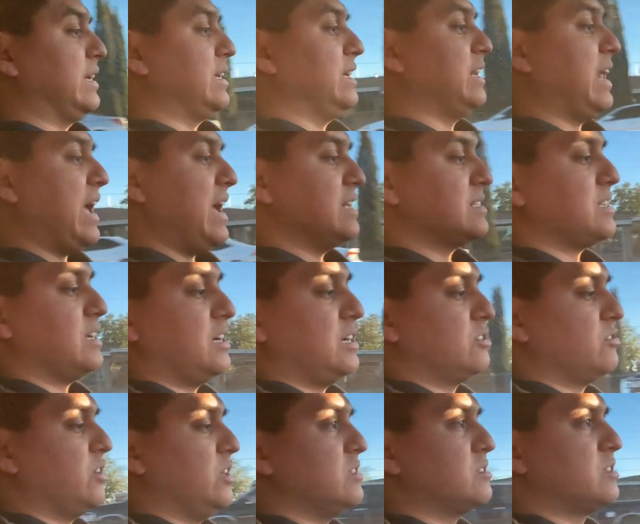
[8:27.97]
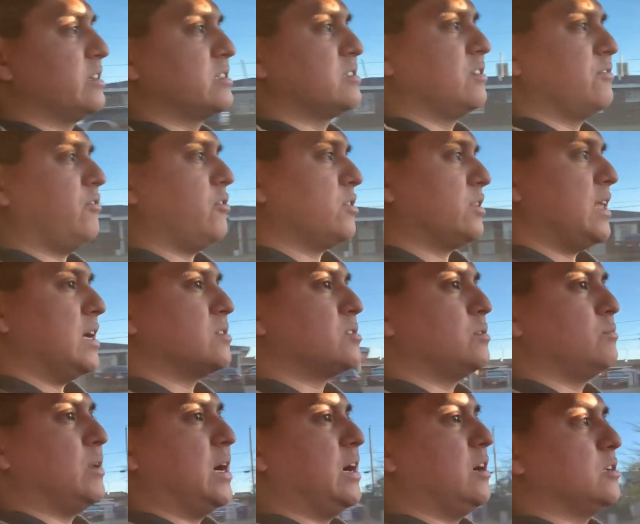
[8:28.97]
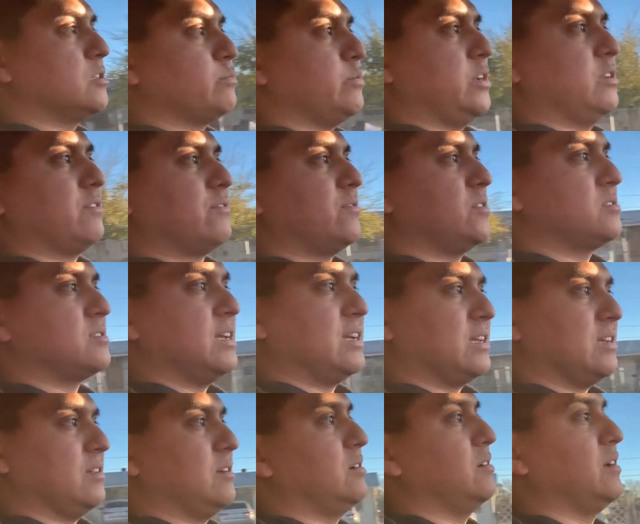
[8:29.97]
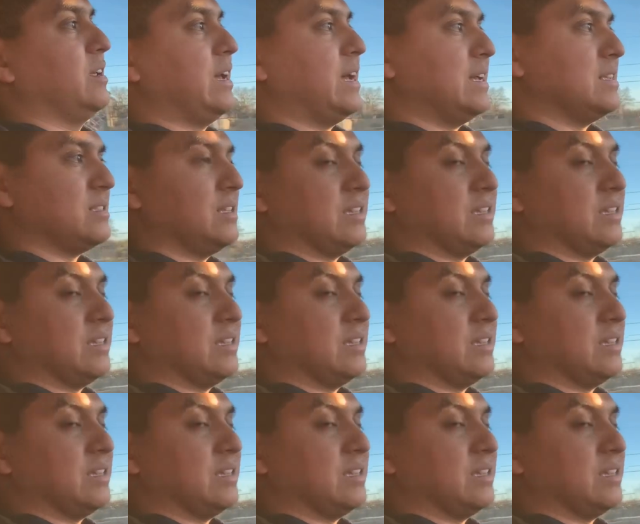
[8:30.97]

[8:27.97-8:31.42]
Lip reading: it has 164,000 miles, but it feels like it only has like